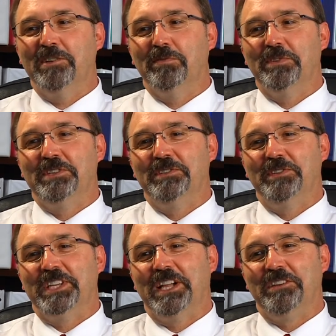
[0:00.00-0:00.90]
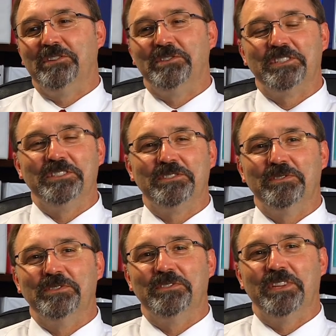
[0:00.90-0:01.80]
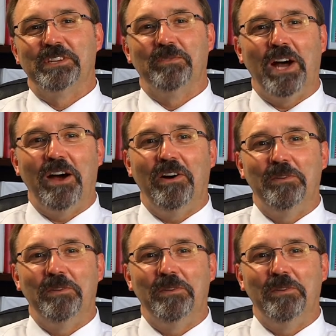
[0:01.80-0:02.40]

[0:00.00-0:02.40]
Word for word: when you get out of nursing school, you think, "Wow,